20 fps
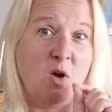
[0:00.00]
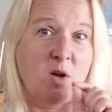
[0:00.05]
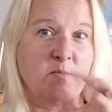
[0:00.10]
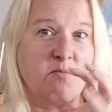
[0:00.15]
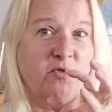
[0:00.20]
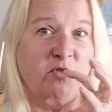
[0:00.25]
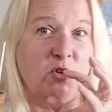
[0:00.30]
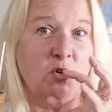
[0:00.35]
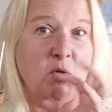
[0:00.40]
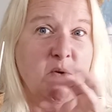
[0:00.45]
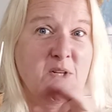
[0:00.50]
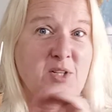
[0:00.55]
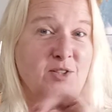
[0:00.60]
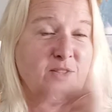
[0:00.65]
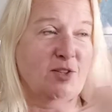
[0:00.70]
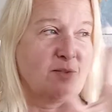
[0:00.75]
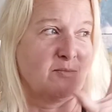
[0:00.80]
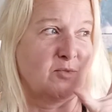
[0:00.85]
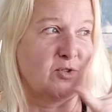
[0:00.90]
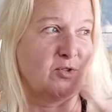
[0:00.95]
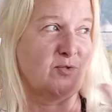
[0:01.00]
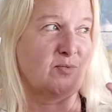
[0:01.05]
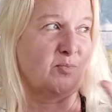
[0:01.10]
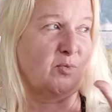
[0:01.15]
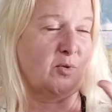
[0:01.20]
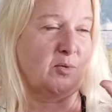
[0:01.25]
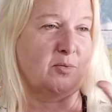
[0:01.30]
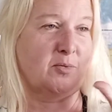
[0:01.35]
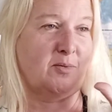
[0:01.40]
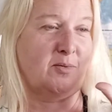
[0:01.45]
I'm furious. I'm just
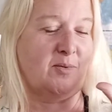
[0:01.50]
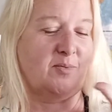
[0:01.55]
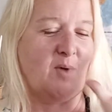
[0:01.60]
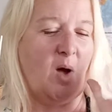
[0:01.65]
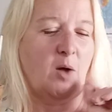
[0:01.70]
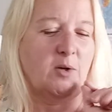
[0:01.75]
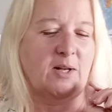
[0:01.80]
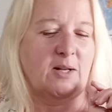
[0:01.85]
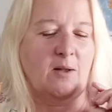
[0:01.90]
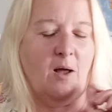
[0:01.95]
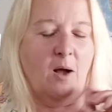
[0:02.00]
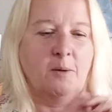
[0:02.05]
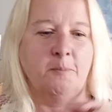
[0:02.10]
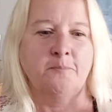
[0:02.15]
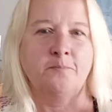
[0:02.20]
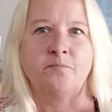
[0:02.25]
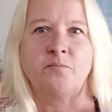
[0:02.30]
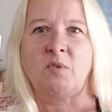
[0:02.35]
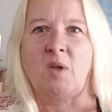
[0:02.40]
all day long.